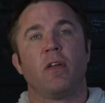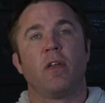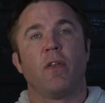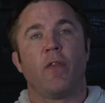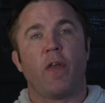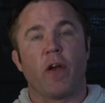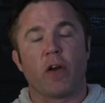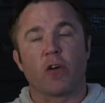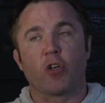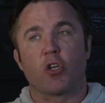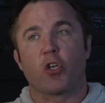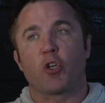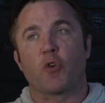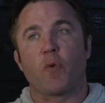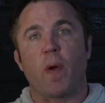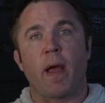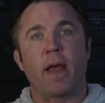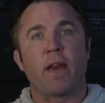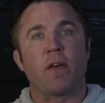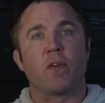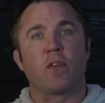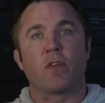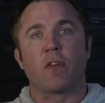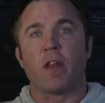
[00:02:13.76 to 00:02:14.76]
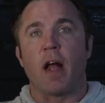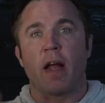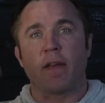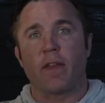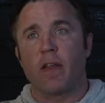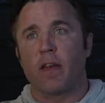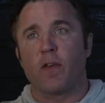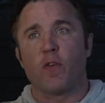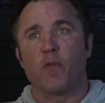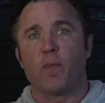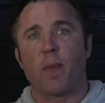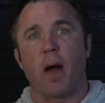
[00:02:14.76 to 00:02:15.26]
There's trainers, not
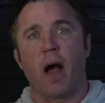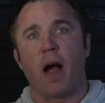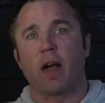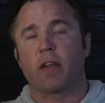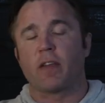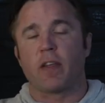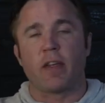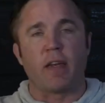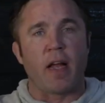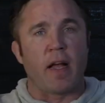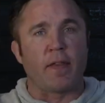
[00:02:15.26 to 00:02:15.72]
that do boxing,